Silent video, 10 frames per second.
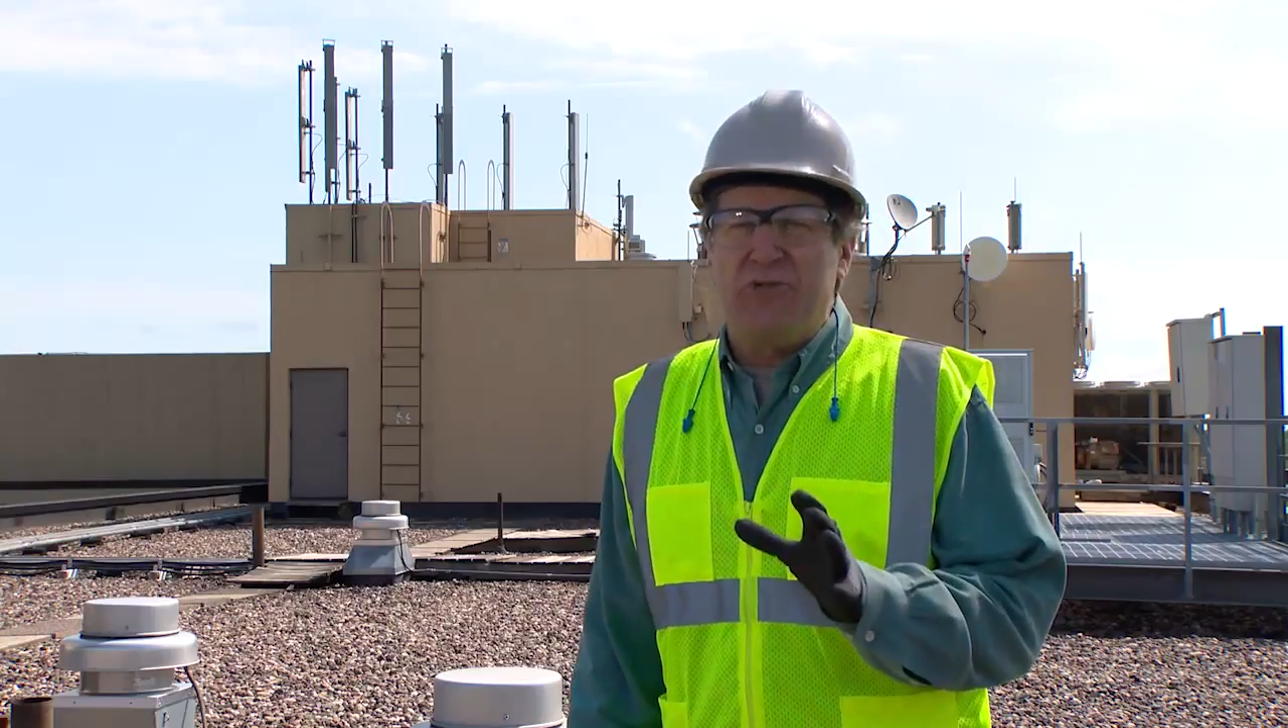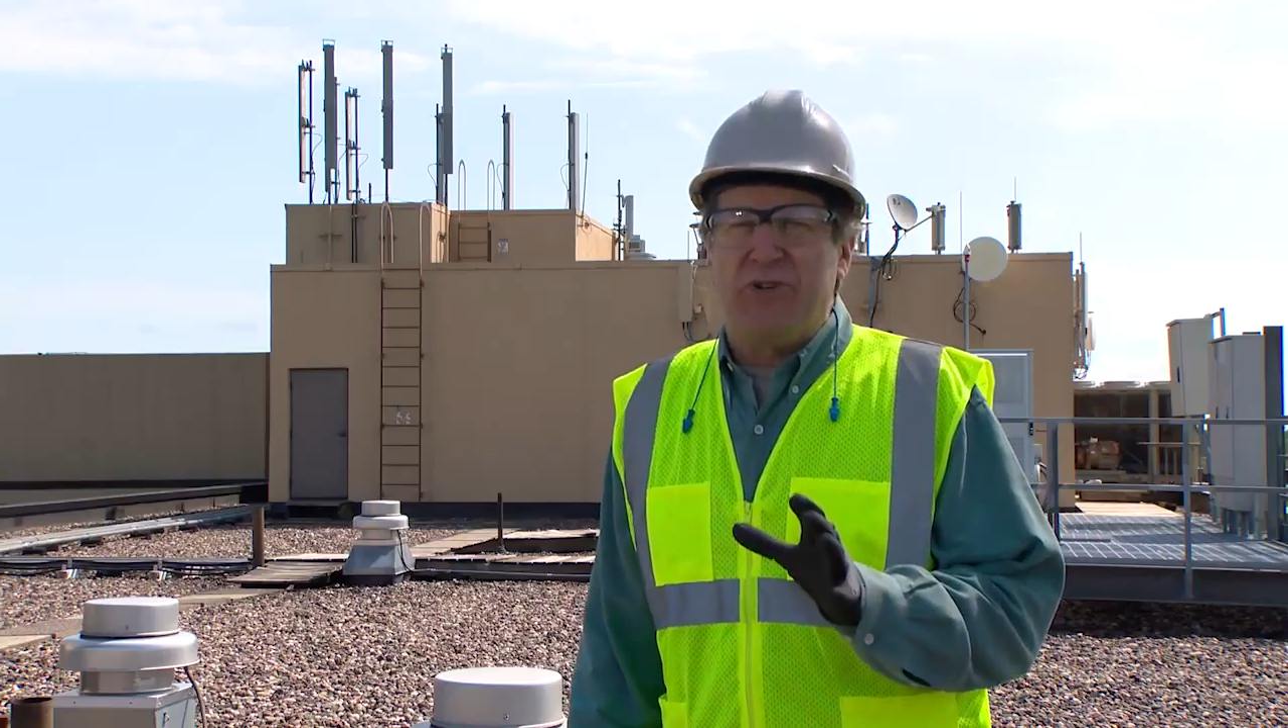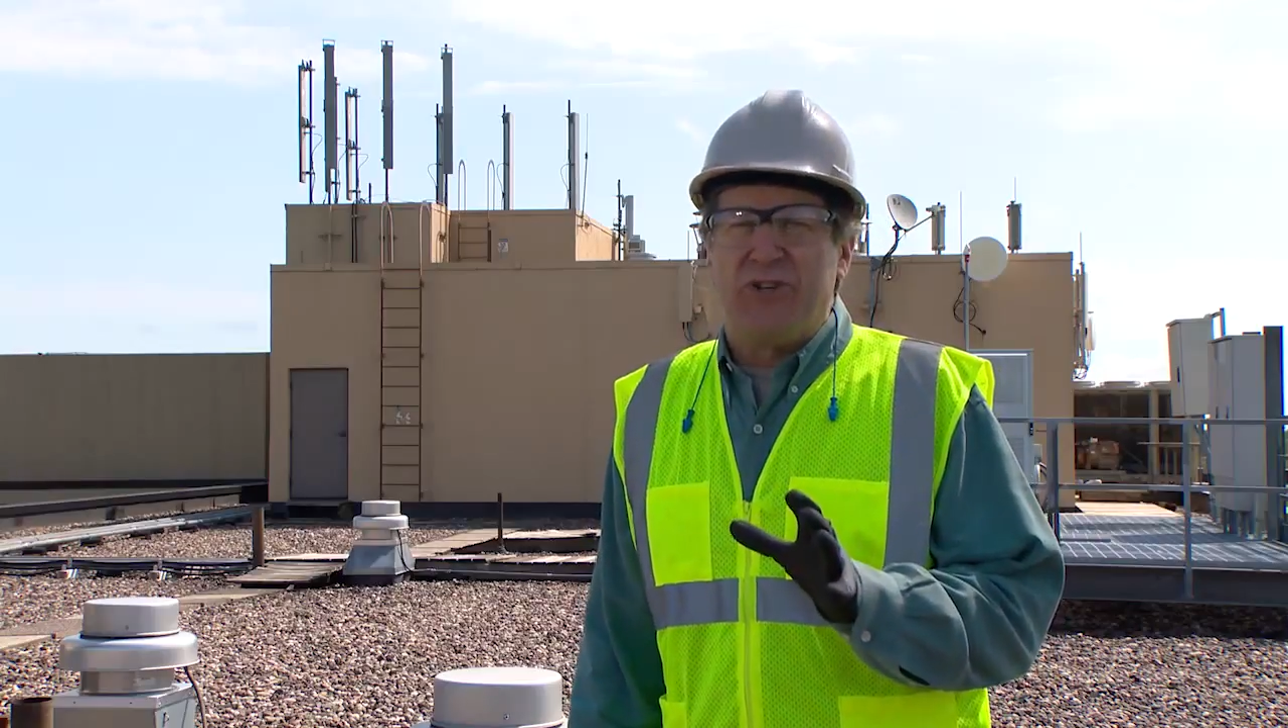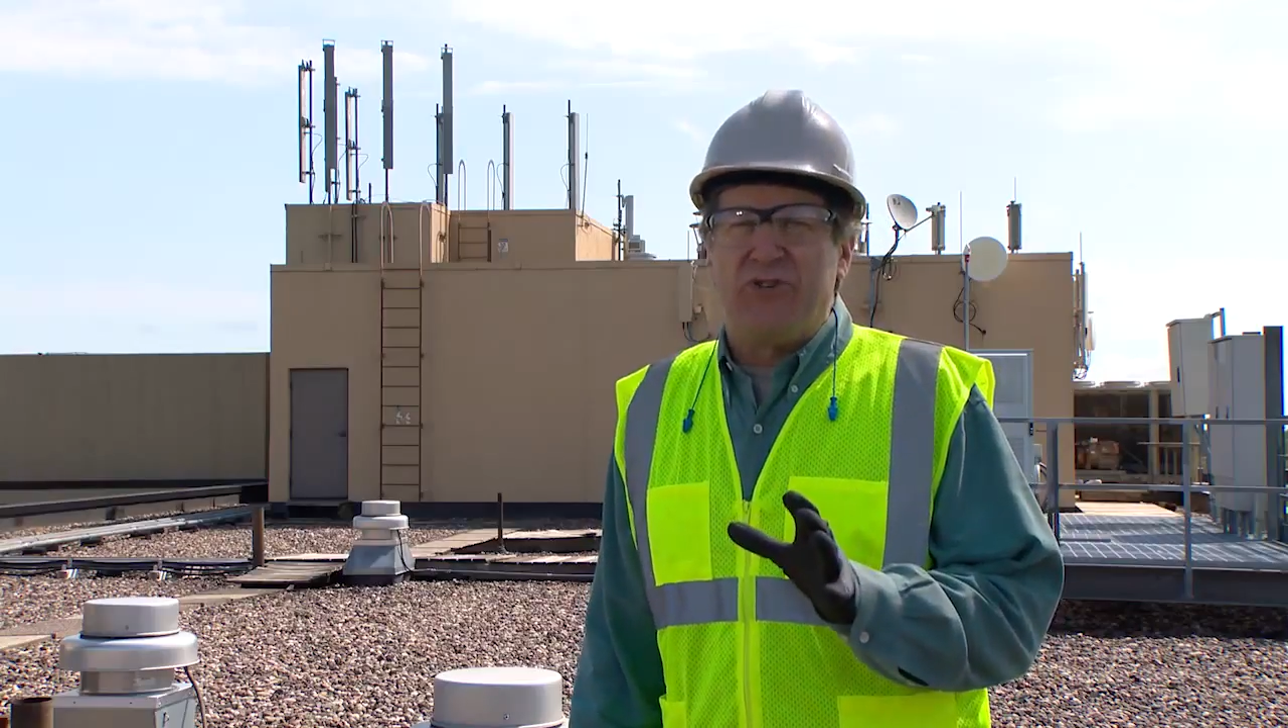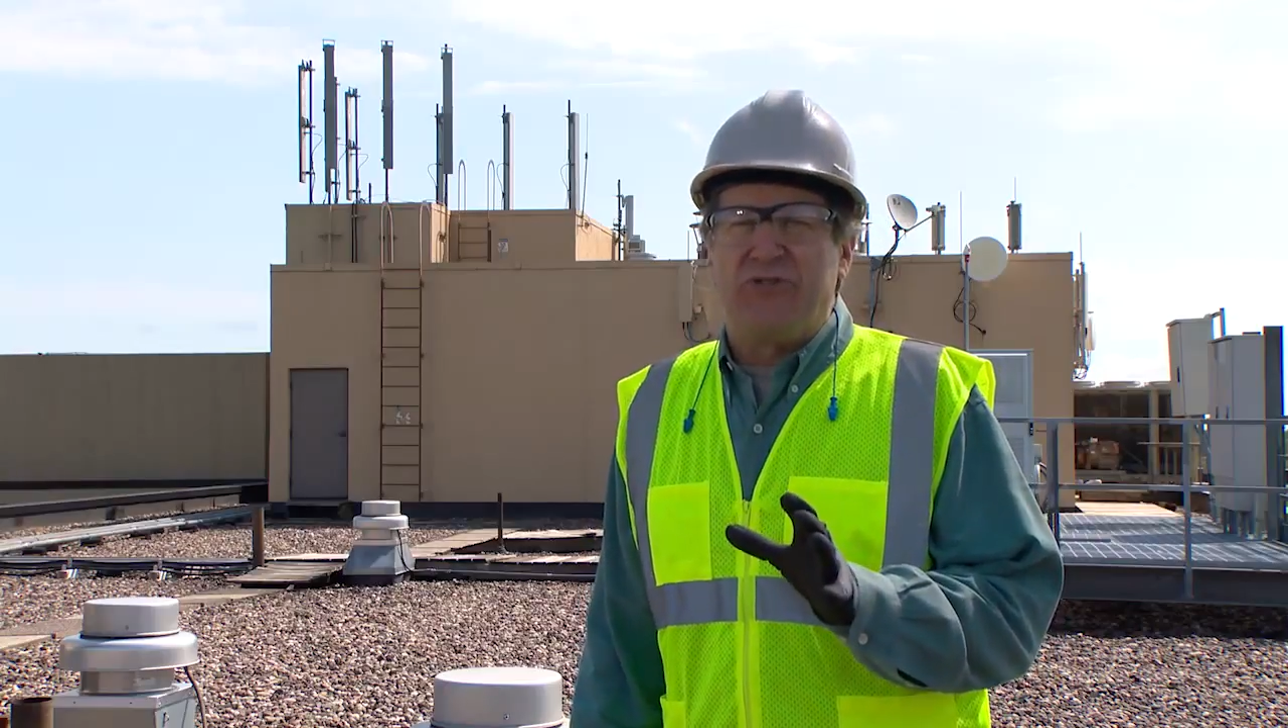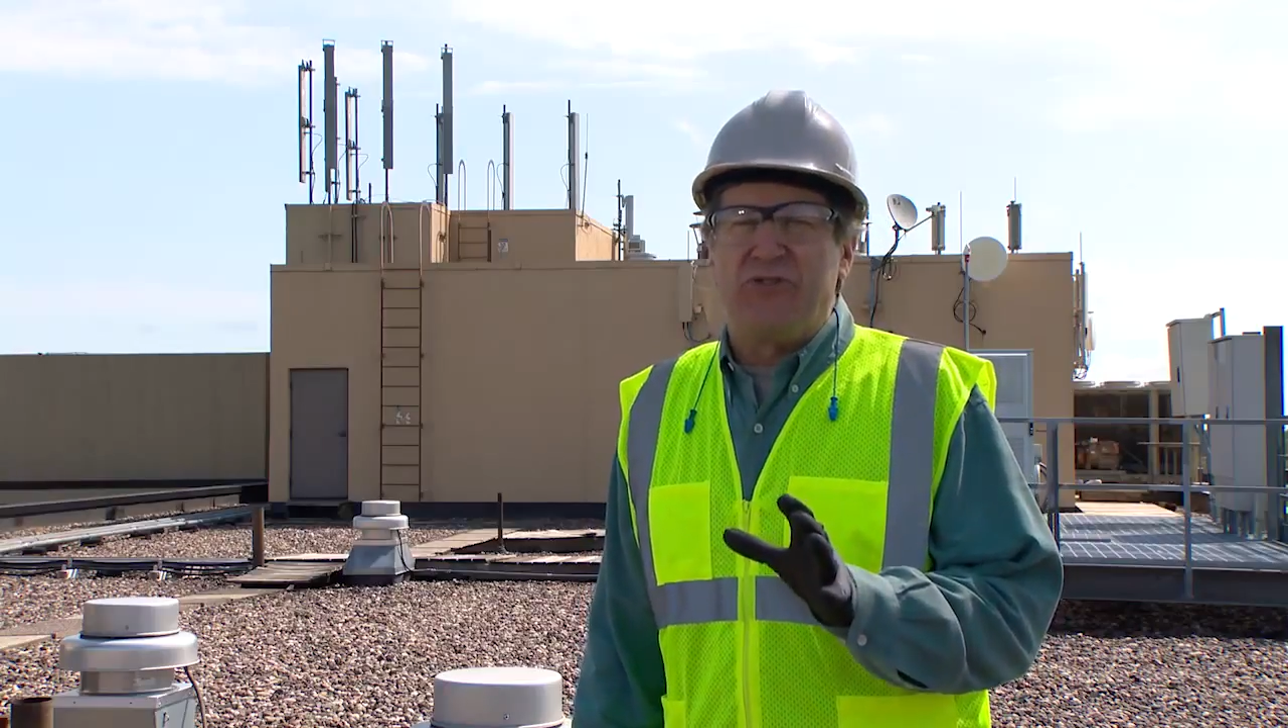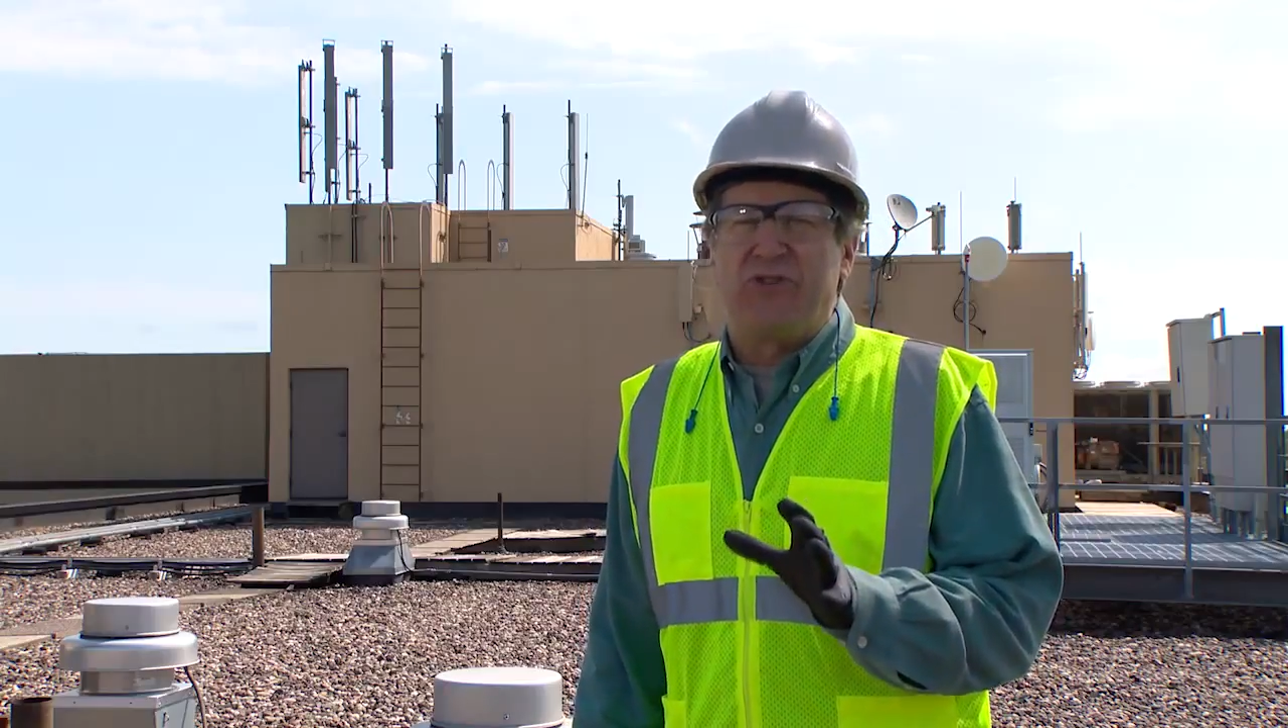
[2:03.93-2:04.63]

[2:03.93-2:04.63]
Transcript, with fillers: introduce you